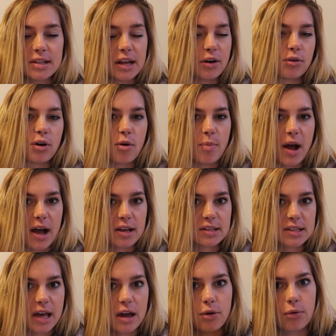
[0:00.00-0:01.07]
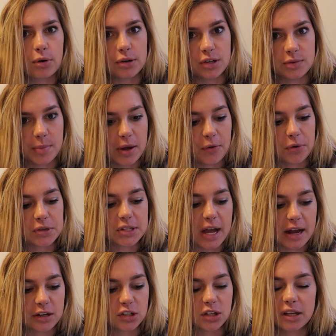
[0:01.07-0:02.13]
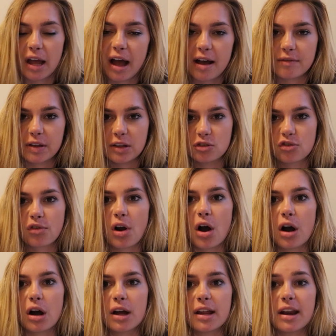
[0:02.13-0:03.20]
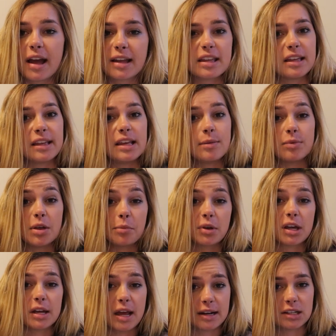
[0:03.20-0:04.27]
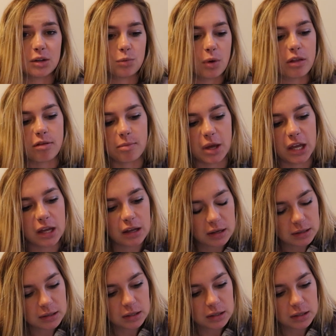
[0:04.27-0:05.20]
they don't go past that, or does my horse actually have a draw and I can keep them connected with me?